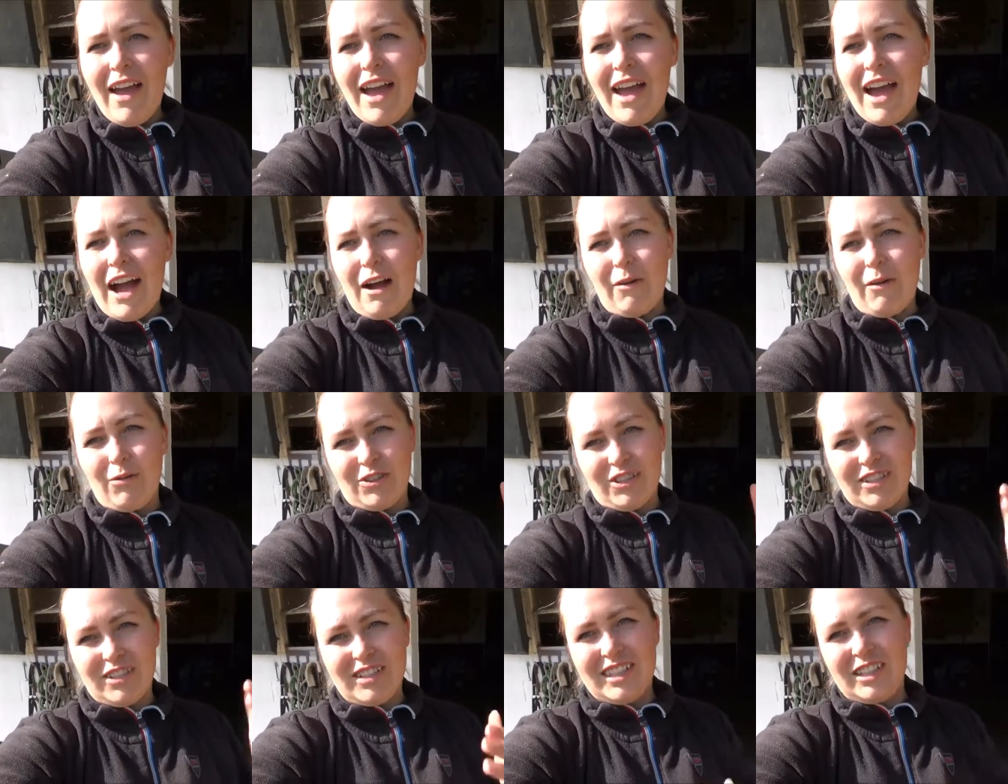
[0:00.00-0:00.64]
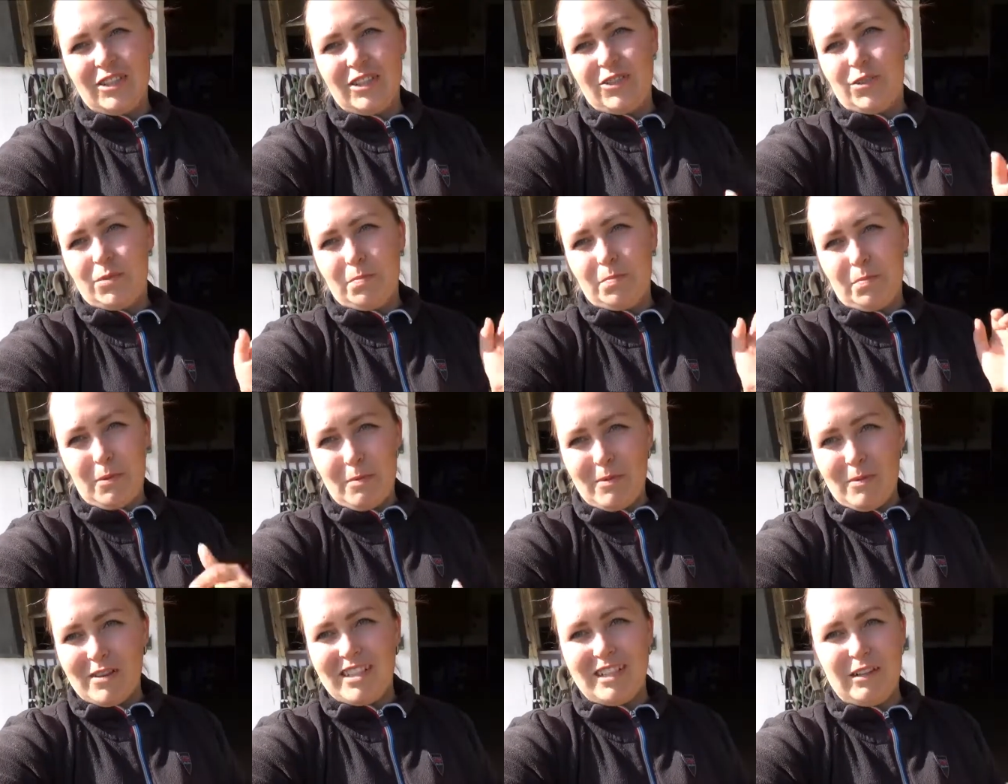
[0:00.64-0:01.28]
I would continue to put
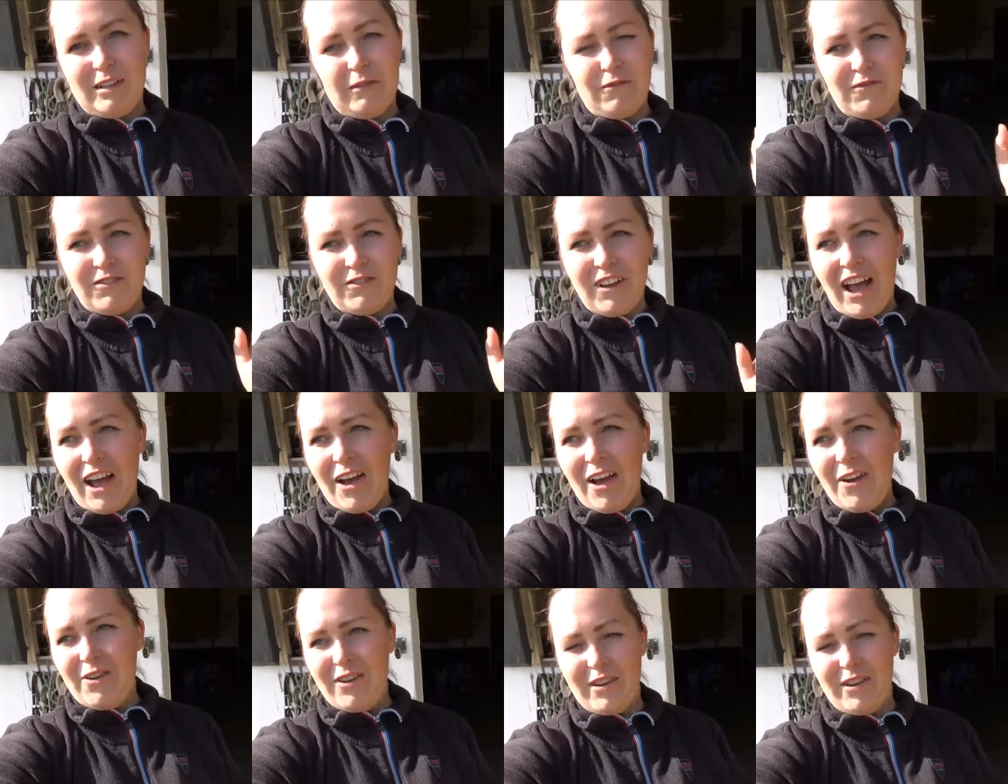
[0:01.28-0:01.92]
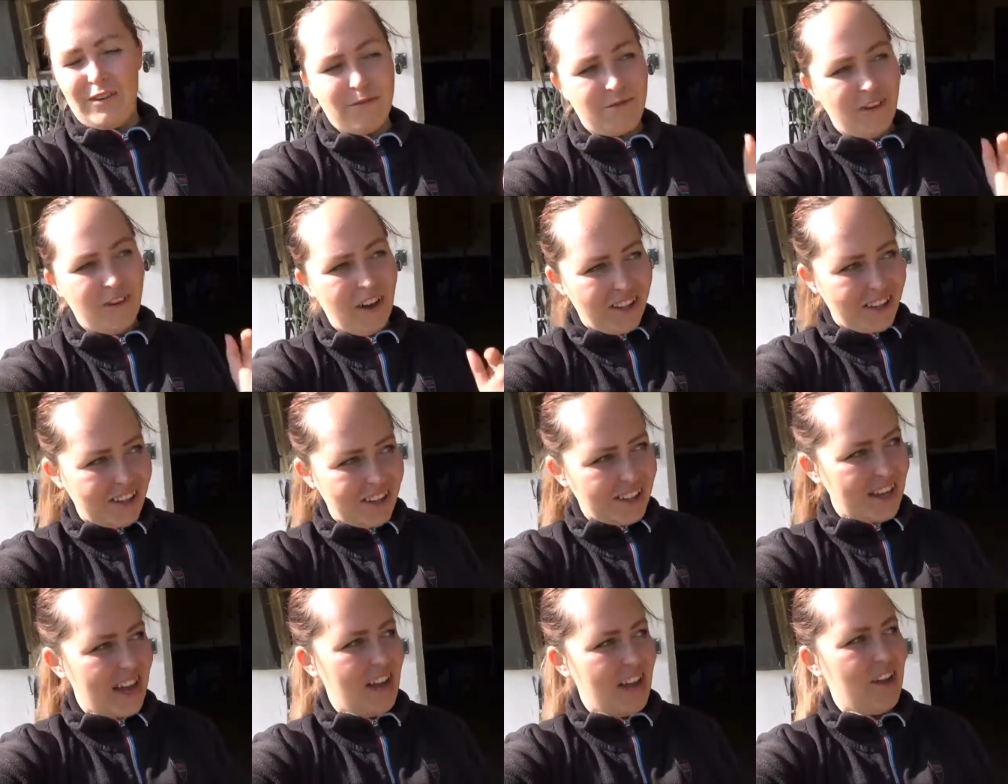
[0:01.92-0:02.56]
myself down and further
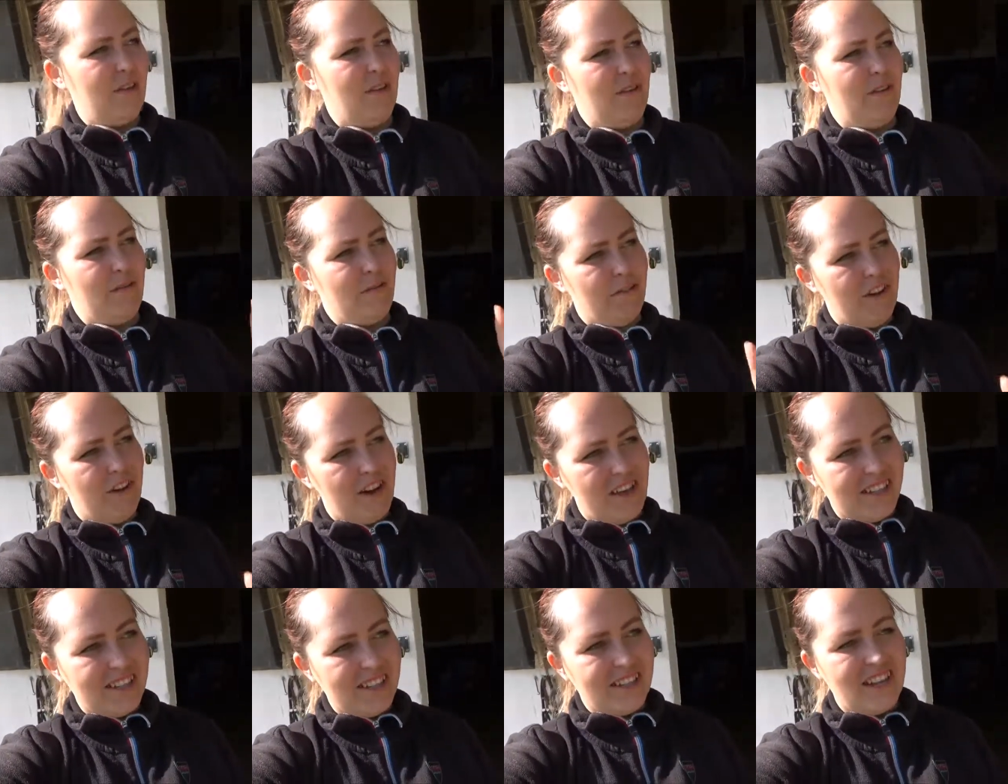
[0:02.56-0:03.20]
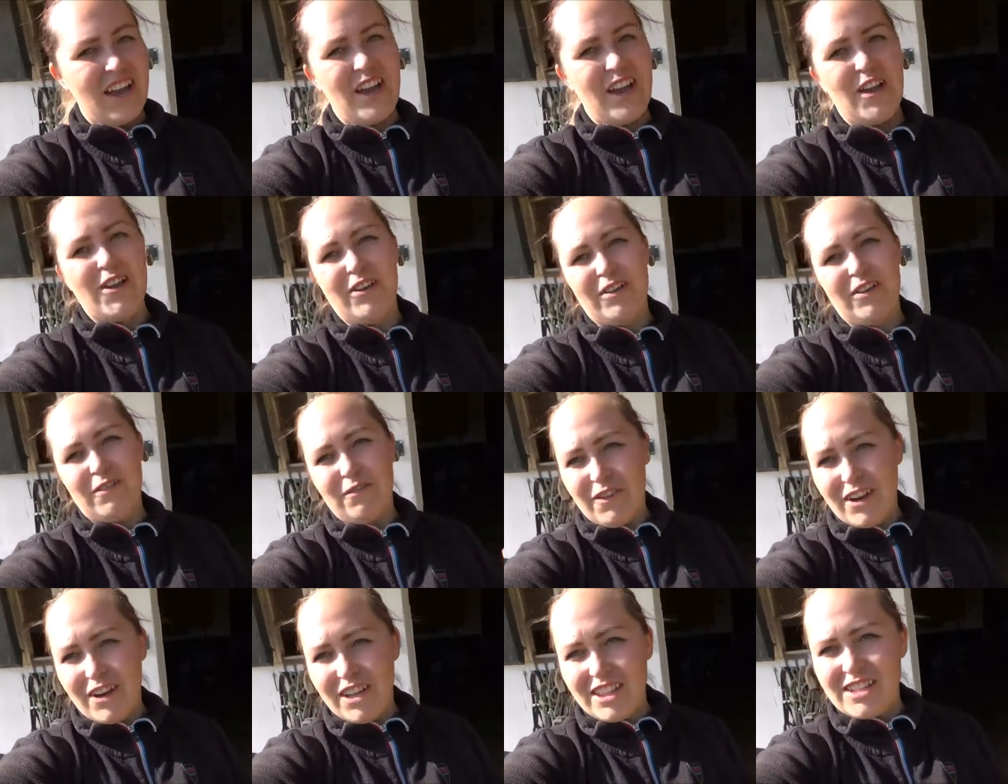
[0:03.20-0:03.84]
down and further down and
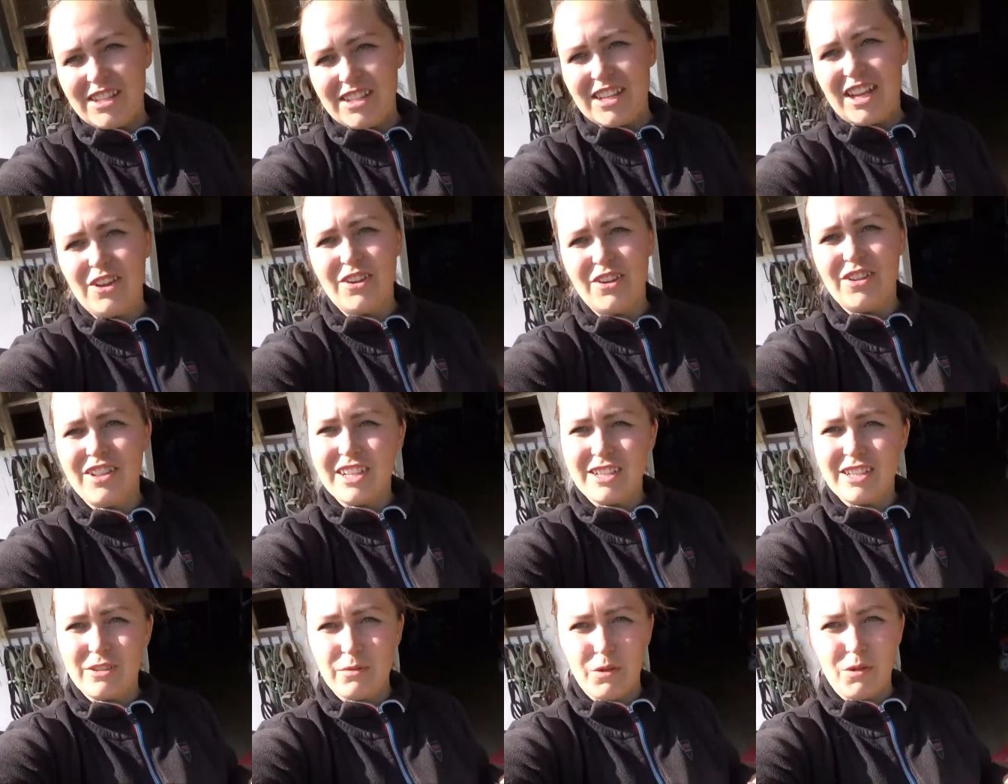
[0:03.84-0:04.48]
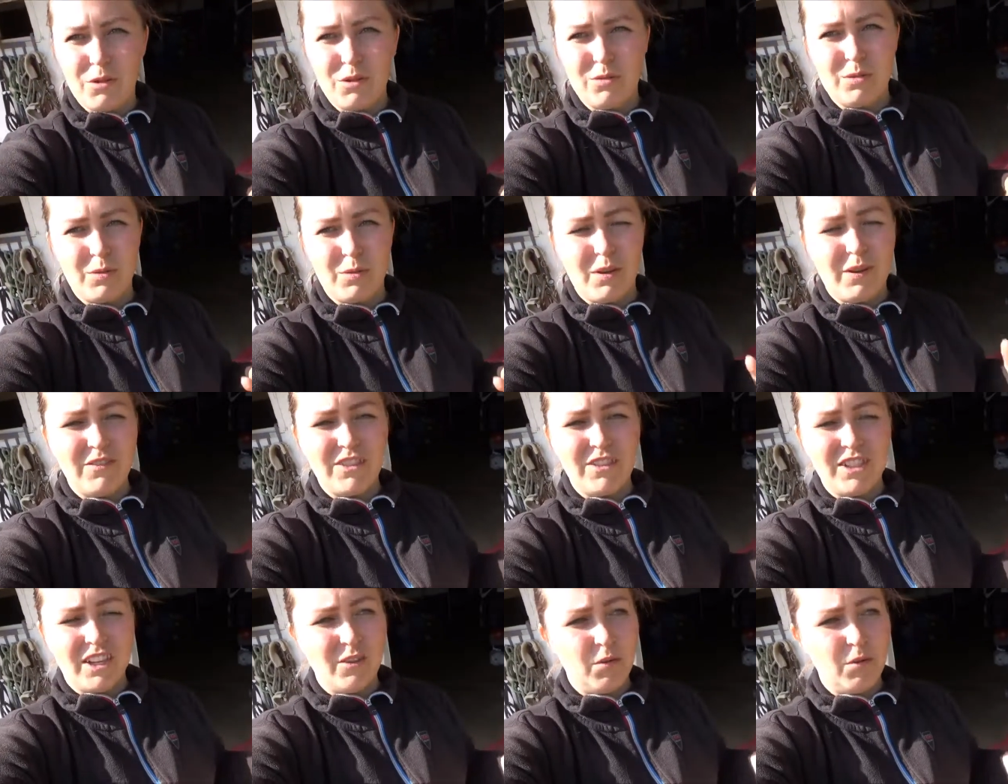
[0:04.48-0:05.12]
further down, and that's always what I've
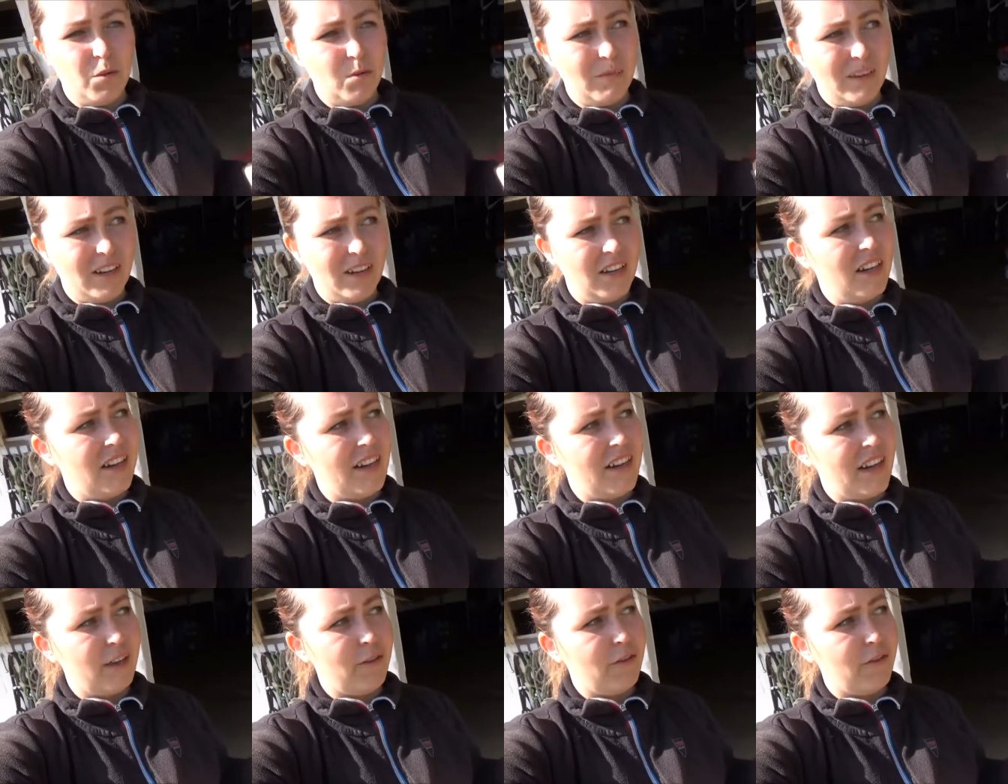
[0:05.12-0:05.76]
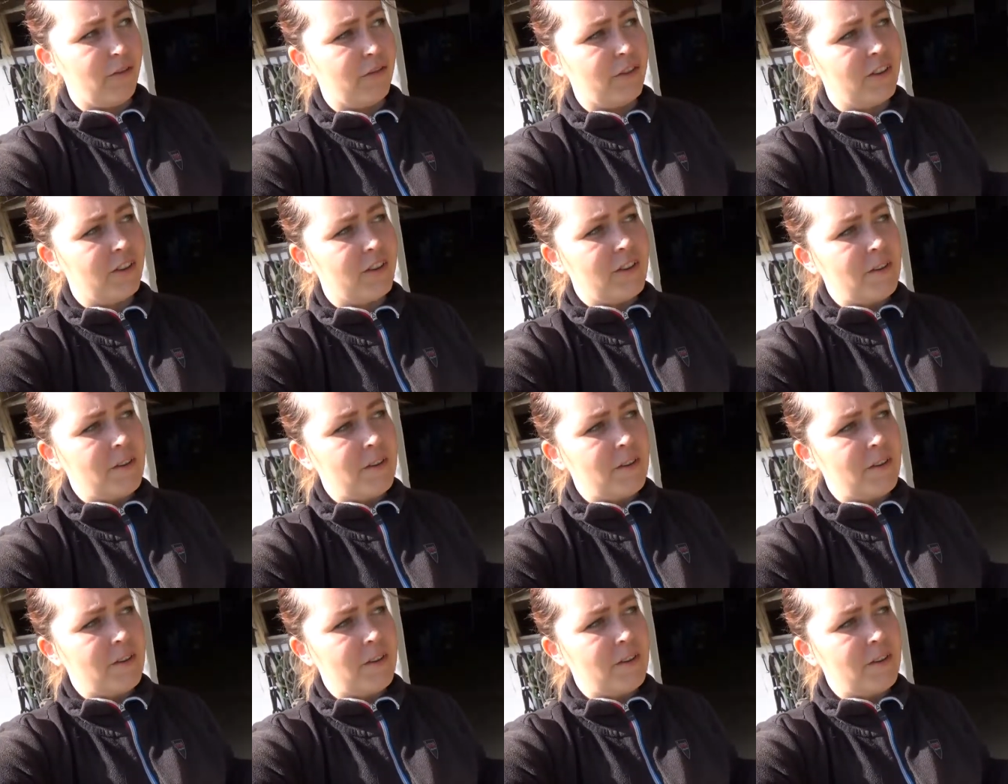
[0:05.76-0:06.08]
done all my life.